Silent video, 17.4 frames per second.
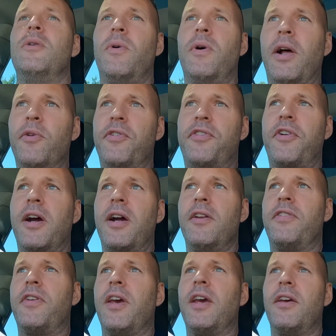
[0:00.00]
what I was
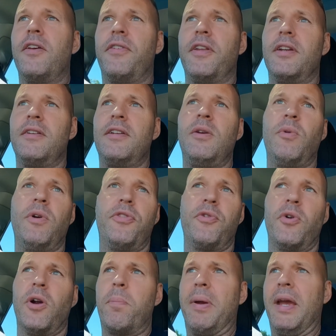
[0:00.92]
trying to say is that he
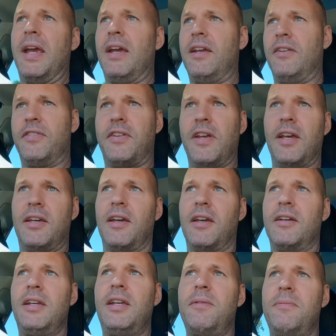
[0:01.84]
went through a
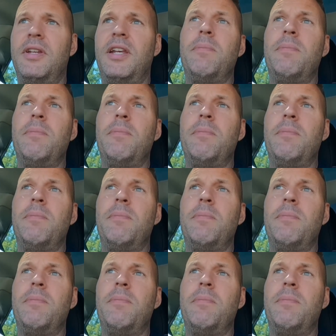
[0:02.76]
painstaking.